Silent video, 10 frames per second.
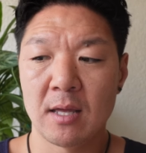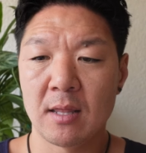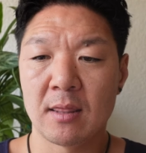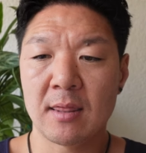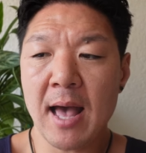
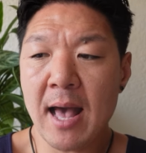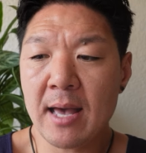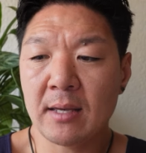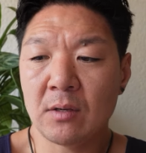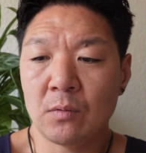
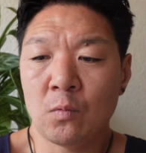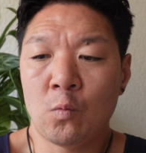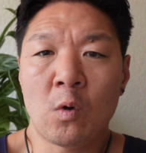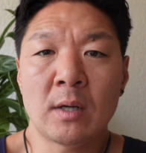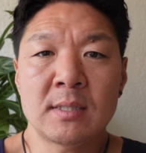That
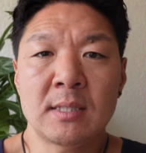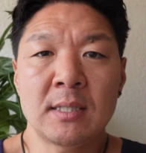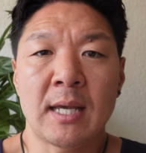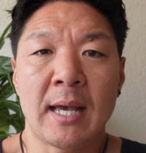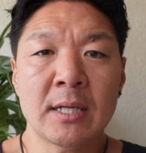
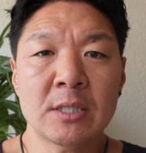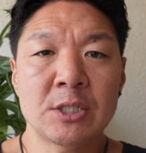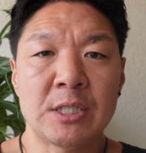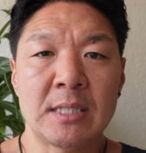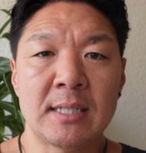wanting
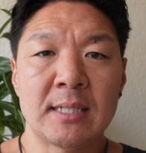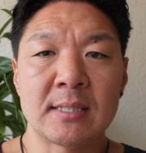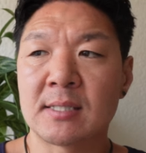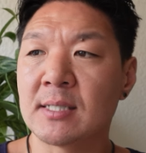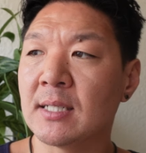energy
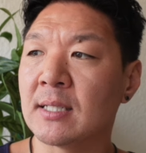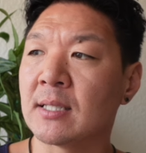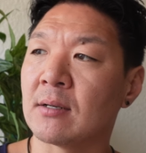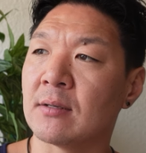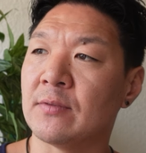is sitting
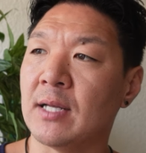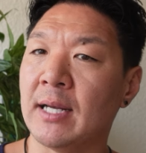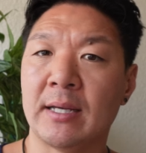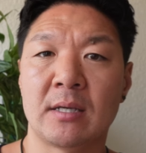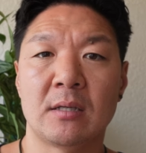there of
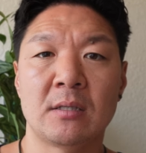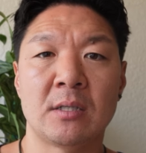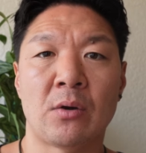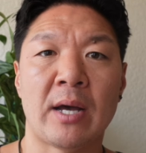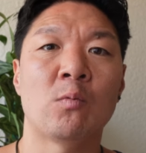like, you
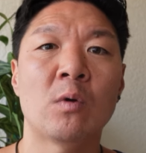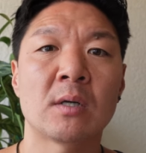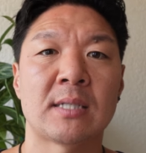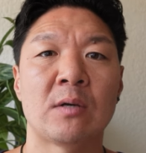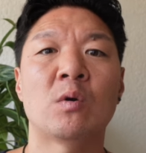know, I
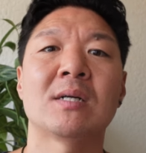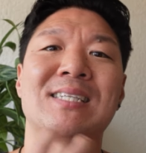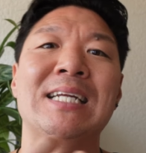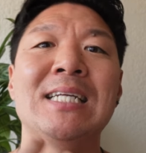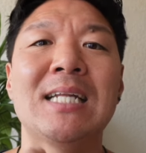want, I
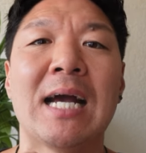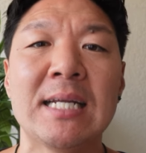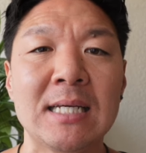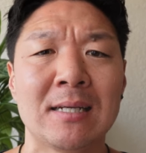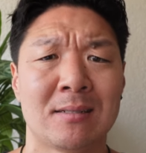want, I need, I
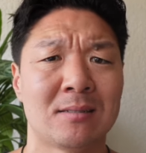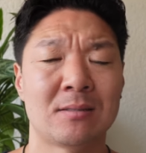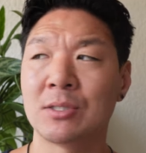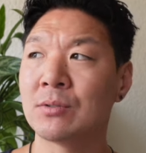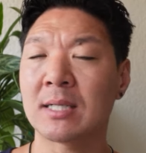need.
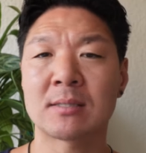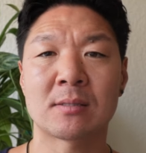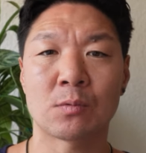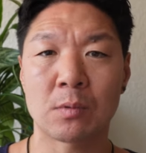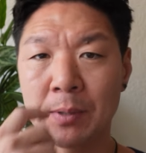Dude, that's
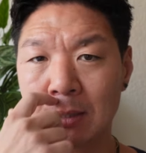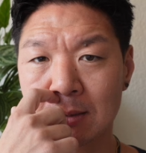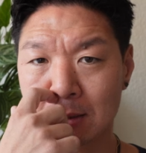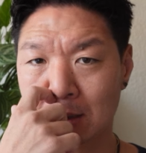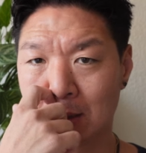so
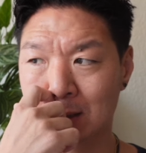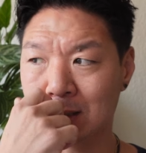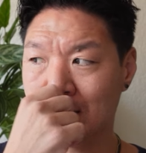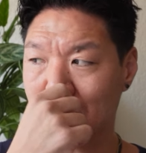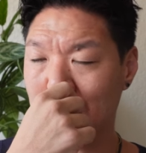repellent to girls.
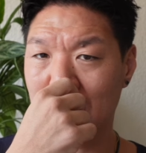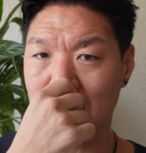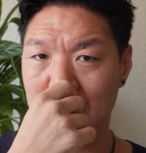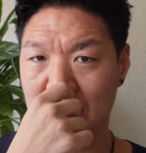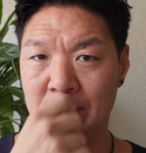They're like, get the hell
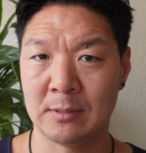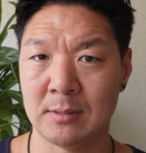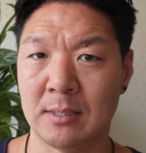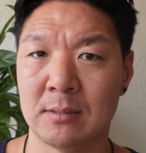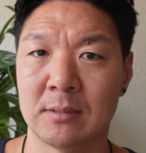out of here, man.
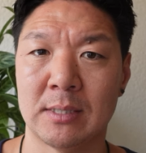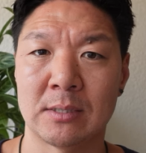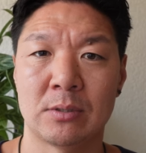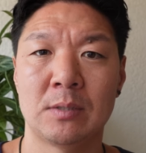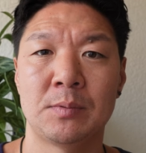What the hell? This
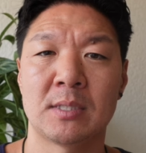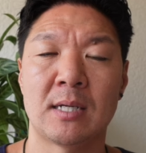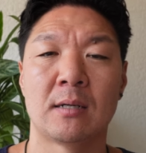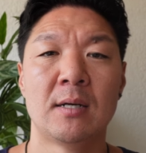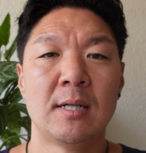guy's creepy as
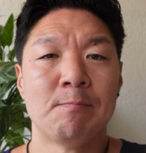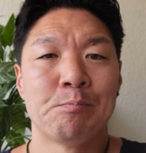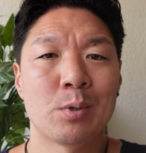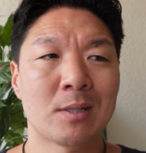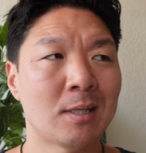hell.
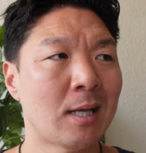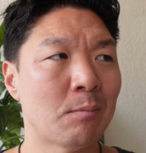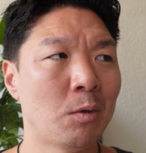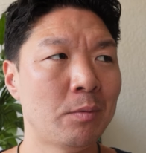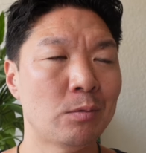But then
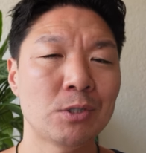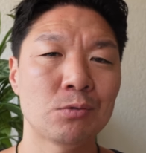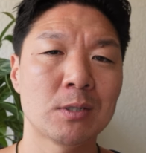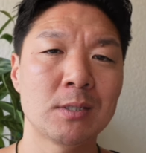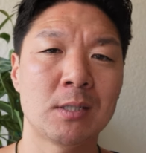that moment when
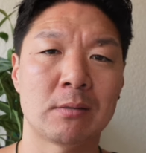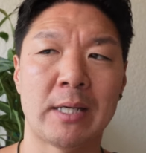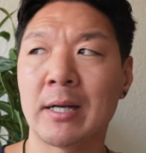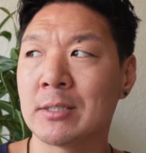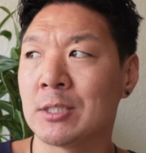you really don't
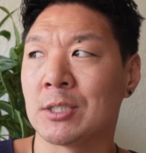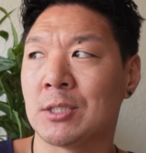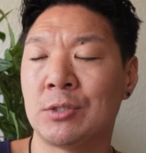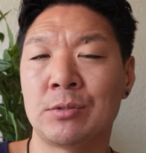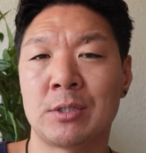care and you're
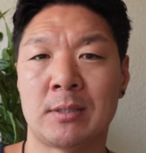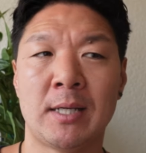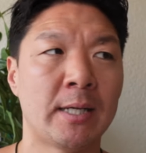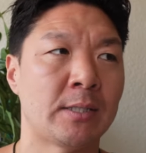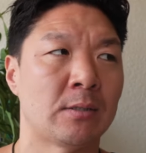just doing your
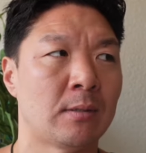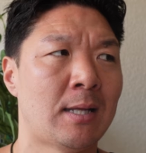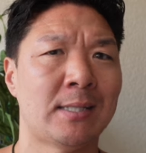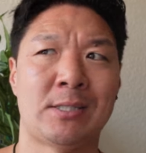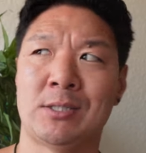thing and you're
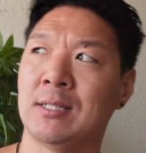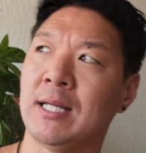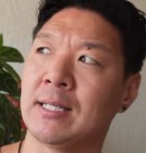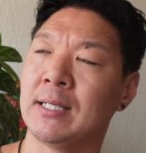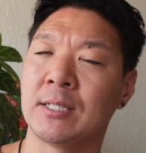relaxing, you're
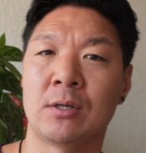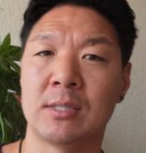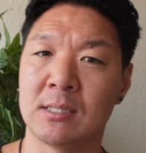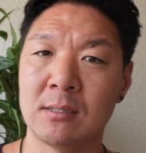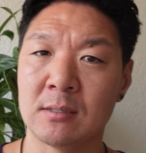like getting all
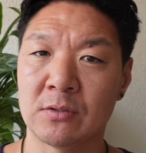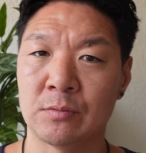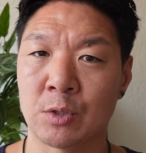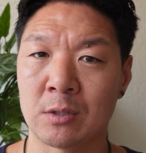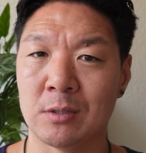these looks
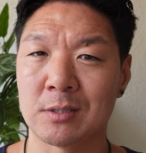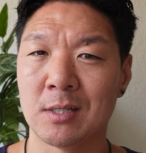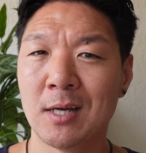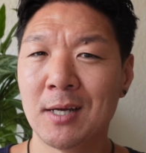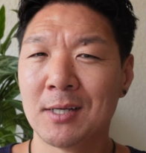from
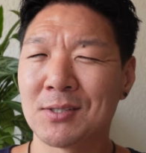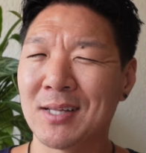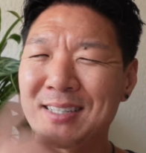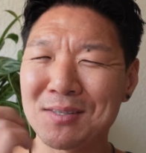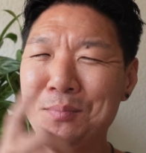girls so
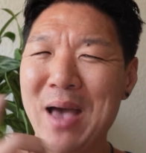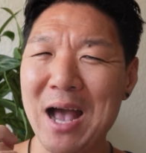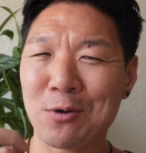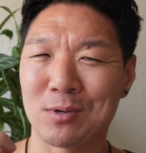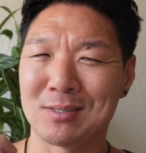that's the
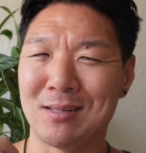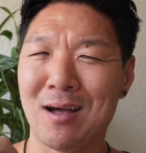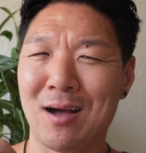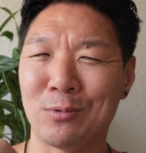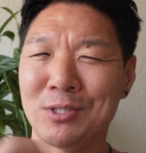backwards
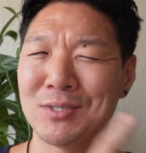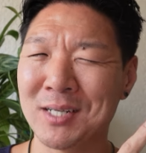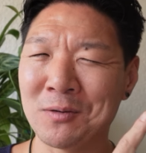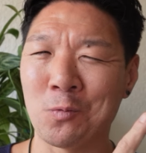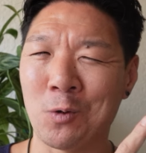law. When you
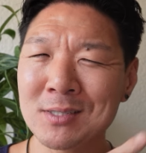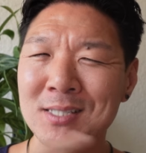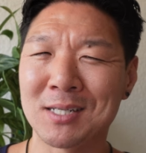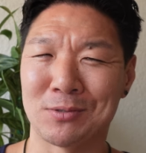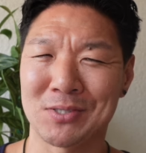didn't
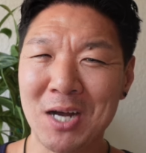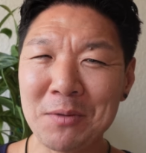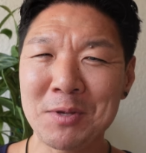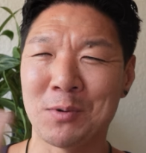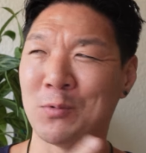want it, it was
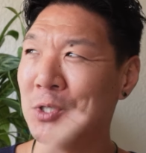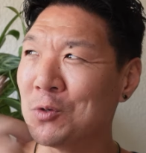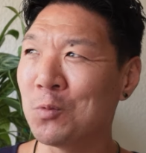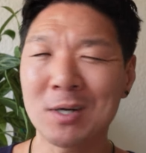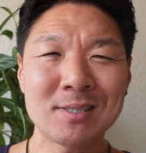coming, but when
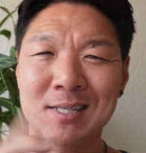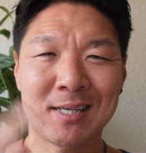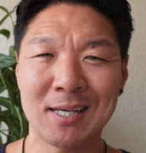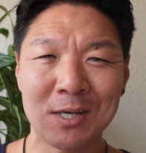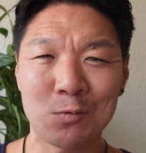you wanted
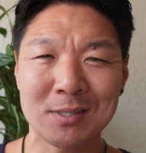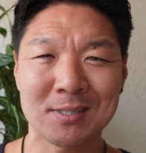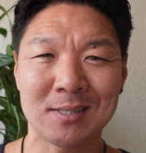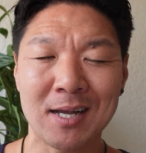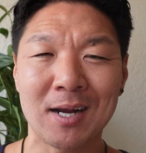it, it
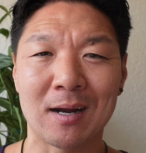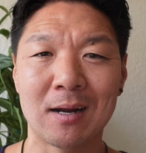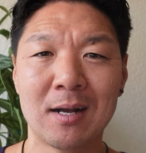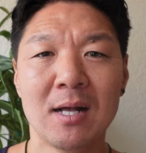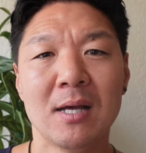wasn't there.